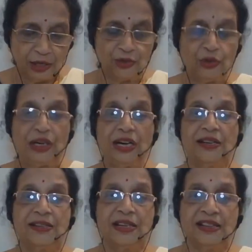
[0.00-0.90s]
So let
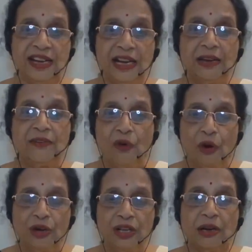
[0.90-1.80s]
us see
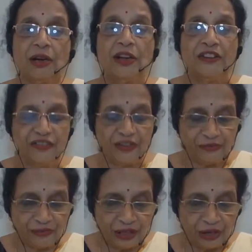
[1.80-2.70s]
what the
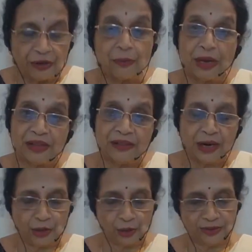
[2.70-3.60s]
fifth
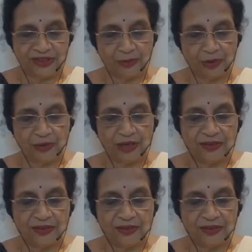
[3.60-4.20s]
mantra talks about.